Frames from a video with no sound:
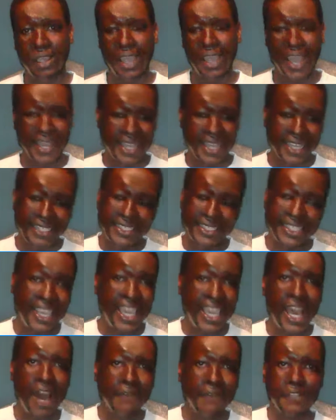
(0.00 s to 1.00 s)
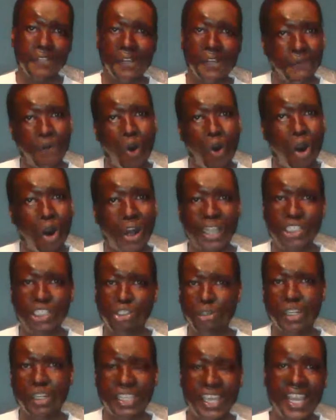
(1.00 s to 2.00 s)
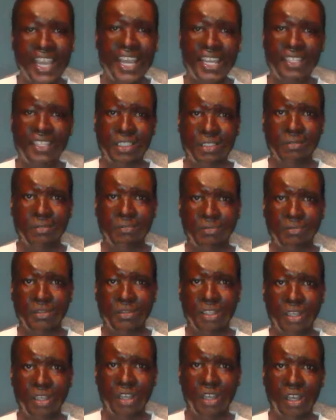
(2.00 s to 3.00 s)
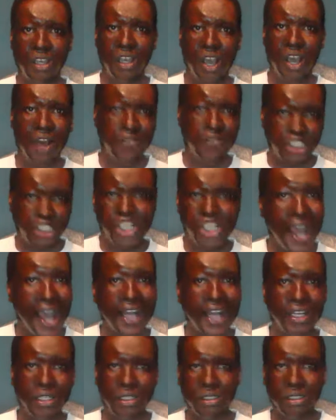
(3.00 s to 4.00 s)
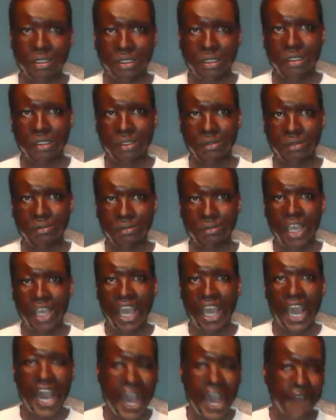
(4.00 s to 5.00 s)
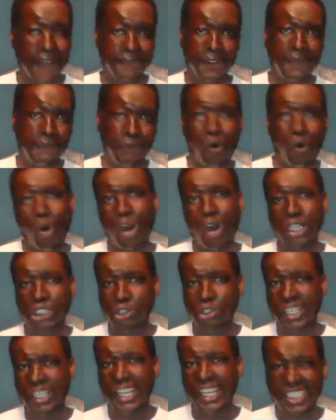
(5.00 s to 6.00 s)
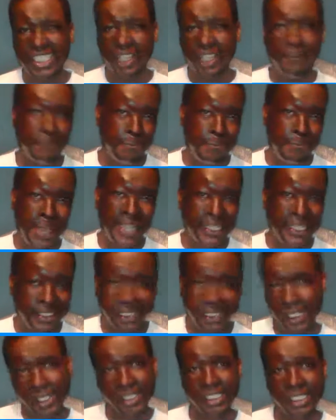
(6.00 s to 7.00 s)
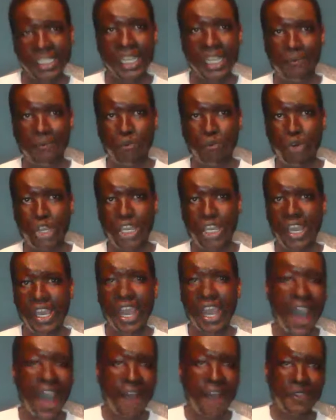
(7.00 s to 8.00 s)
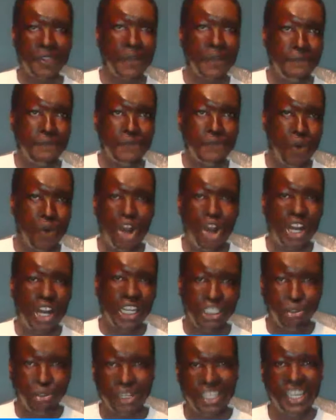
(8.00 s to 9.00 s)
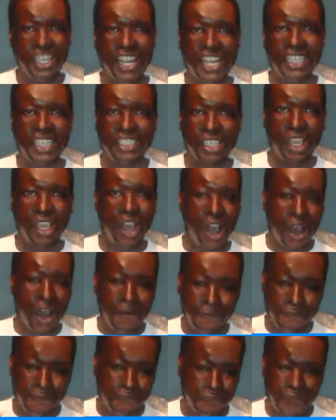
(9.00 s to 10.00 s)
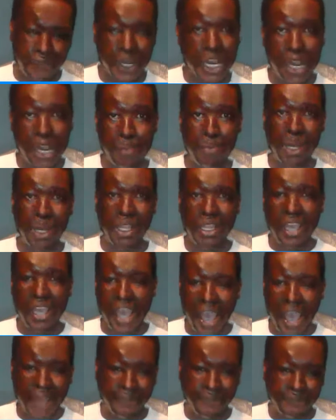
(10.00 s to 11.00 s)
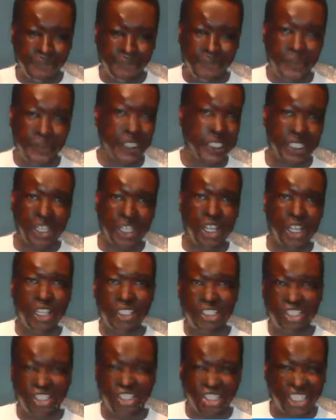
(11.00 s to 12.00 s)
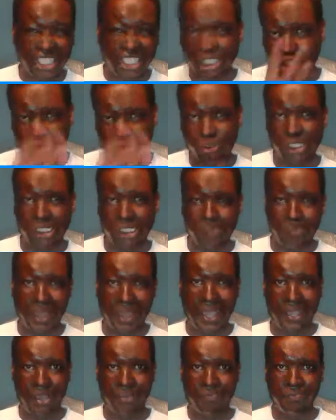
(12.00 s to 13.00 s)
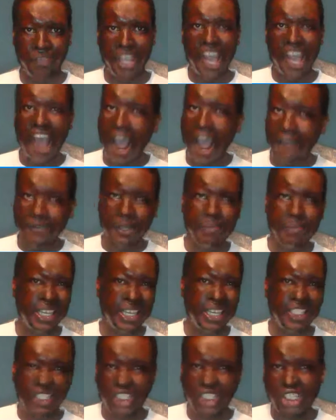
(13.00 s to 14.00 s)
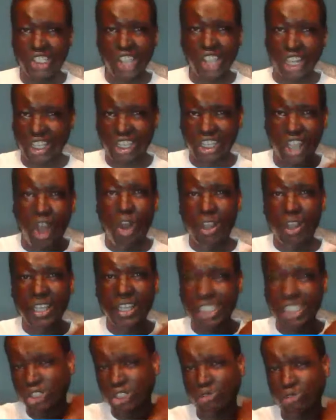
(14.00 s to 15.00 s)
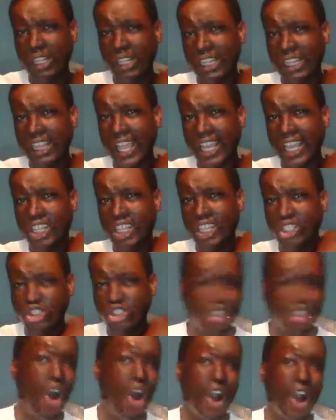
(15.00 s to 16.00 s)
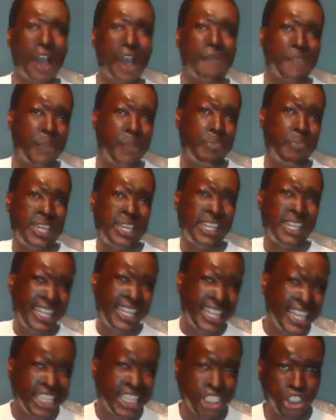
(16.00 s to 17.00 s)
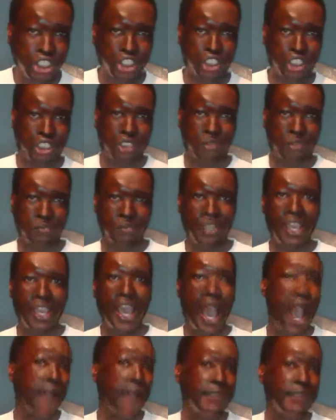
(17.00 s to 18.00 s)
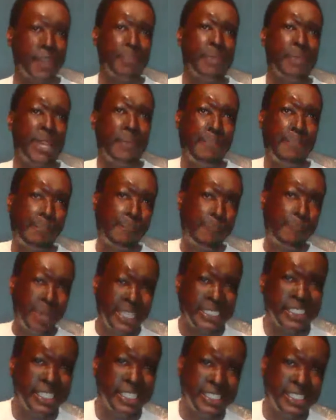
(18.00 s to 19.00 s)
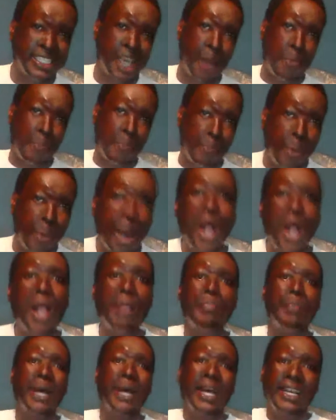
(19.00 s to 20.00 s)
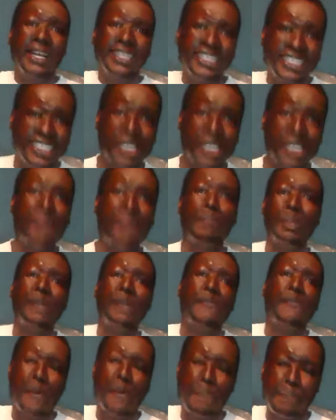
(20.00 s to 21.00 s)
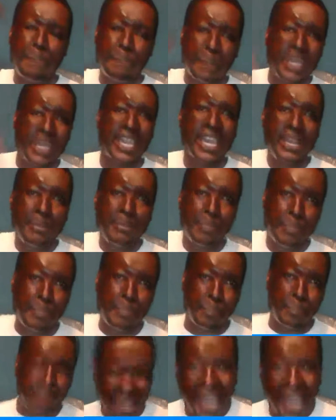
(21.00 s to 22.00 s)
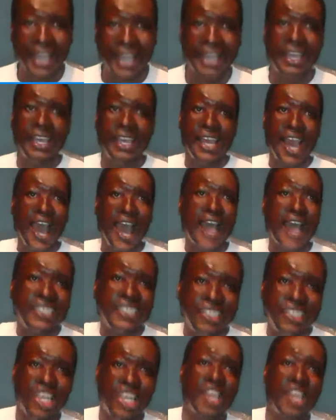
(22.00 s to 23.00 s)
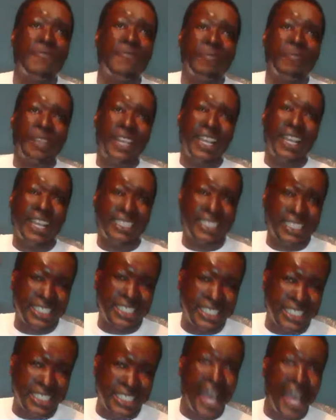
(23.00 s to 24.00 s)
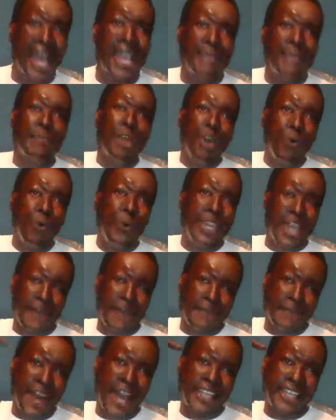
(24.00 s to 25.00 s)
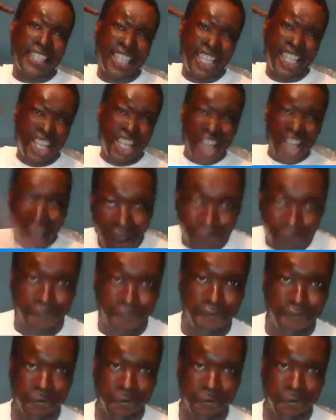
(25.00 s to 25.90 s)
And I say, after 400 years of shackles, after 400 years of mental slavery, after 400 years of verbal and physical disrespect, after being shut down in the street like a dog, after being lynched, After being beaten to a pulp simply for being black, I say it is time we have had enough.